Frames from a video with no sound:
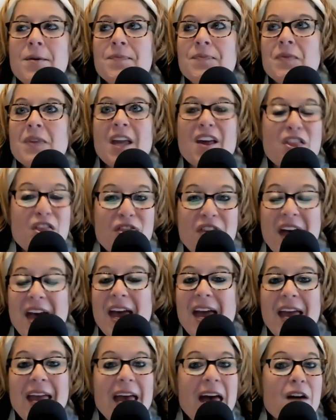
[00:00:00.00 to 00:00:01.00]
they
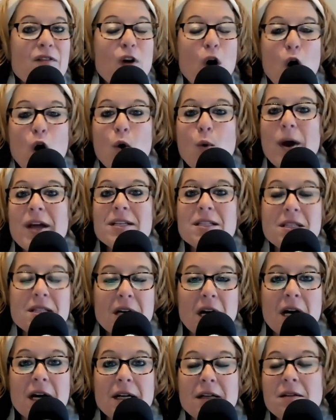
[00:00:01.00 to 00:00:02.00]
have always
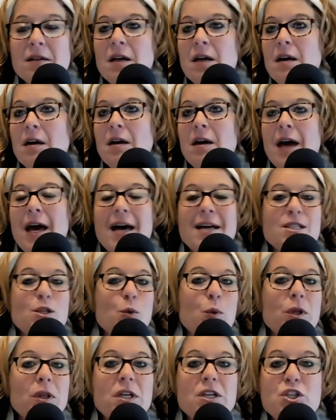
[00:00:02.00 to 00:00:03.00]
done as a
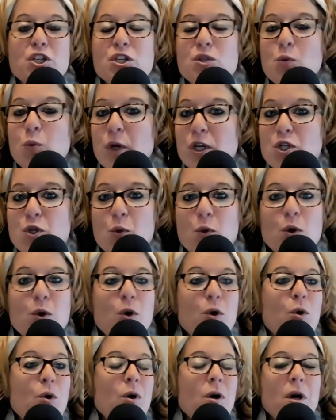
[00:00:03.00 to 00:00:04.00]
religious ritual,
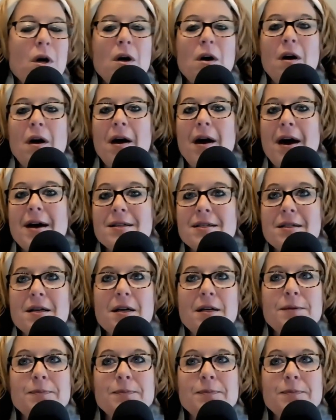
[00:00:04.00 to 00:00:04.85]
as a